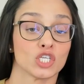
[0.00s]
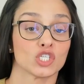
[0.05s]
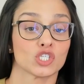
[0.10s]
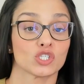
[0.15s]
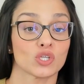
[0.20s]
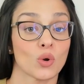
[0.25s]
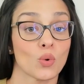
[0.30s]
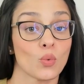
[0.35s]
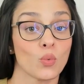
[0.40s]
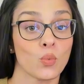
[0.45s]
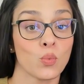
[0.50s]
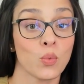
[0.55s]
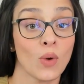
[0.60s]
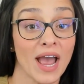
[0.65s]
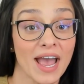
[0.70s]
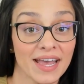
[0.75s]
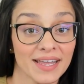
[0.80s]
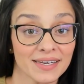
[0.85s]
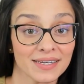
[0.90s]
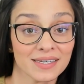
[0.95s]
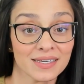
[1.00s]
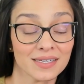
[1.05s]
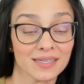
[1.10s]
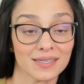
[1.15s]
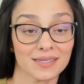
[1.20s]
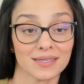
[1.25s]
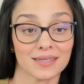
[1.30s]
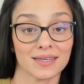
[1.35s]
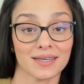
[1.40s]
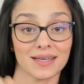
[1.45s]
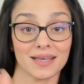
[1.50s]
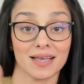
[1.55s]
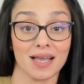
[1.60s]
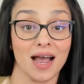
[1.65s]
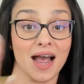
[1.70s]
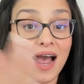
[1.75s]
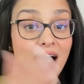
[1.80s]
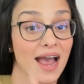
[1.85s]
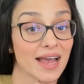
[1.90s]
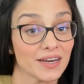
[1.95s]
So when
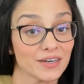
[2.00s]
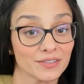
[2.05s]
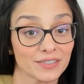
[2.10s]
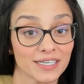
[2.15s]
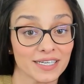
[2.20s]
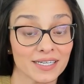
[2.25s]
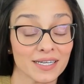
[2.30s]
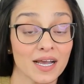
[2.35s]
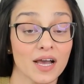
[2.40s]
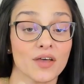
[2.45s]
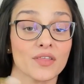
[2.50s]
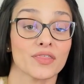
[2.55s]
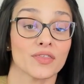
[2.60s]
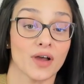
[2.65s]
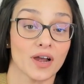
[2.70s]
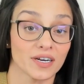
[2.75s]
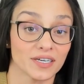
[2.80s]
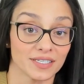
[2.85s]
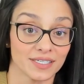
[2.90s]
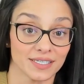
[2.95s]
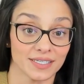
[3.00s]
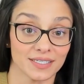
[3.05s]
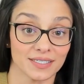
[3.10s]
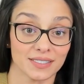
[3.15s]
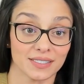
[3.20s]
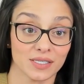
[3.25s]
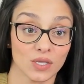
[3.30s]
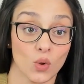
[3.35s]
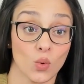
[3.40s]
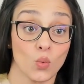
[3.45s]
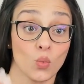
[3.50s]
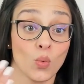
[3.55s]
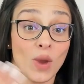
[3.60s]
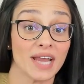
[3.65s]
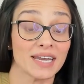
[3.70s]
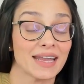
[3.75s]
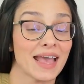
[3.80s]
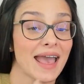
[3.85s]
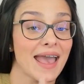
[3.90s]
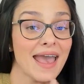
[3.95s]
hiring authorities,
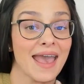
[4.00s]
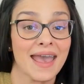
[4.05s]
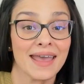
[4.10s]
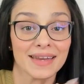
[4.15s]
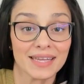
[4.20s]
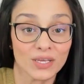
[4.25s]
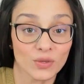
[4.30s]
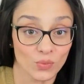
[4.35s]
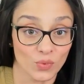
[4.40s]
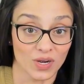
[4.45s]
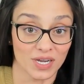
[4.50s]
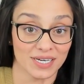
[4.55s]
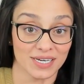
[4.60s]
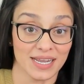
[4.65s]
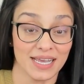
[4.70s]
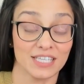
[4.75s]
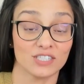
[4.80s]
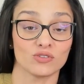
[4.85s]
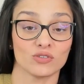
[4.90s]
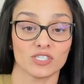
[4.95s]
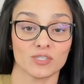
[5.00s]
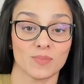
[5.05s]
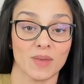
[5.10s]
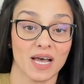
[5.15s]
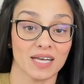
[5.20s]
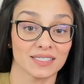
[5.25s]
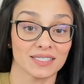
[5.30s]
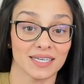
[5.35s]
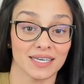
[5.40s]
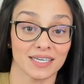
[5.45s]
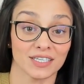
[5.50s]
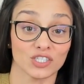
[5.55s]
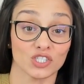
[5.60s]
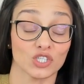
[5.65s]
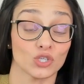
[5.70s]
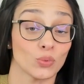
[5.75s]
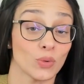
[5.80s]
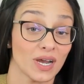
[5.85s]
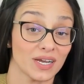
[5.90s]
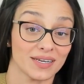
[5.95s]
when anyone is responding
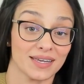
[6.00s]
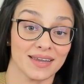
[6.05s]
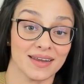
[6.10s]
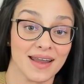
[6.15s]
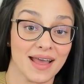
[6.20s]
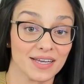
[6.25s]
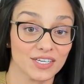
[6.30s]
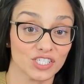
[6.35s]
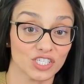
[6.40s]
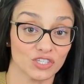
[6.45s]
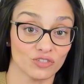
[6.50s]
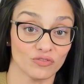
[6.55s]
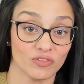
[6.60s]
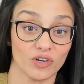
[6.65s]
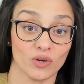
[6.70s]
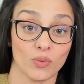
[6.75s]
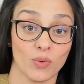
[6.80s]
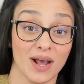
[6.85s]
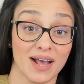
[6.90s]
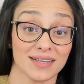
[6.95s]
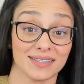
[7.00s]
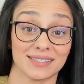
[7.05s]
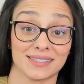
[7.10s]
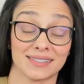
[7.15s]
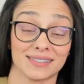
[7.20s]
to a connection request,